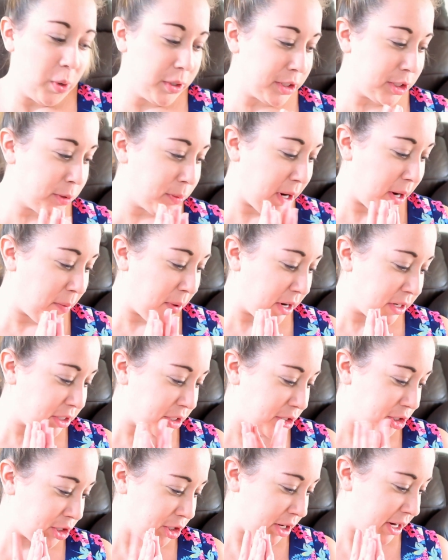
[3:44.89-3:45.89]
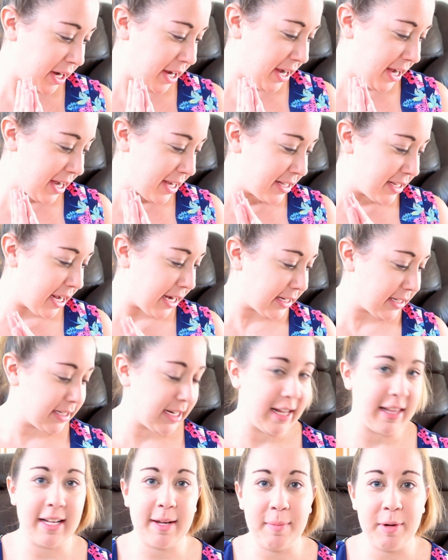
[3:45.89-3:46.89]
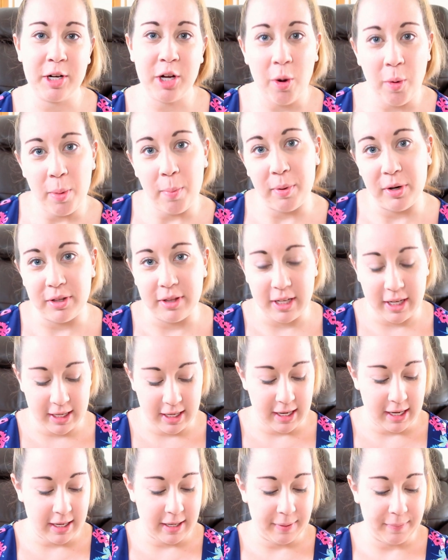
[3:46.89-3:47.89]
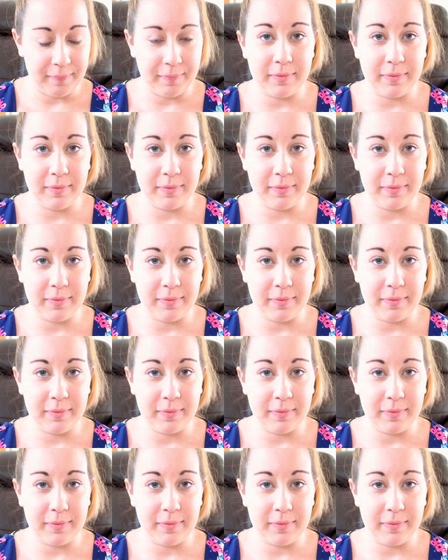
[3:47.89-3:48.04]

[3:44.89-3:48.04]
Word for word: What do I want to try next? I think I'm gonna go with birthday cake.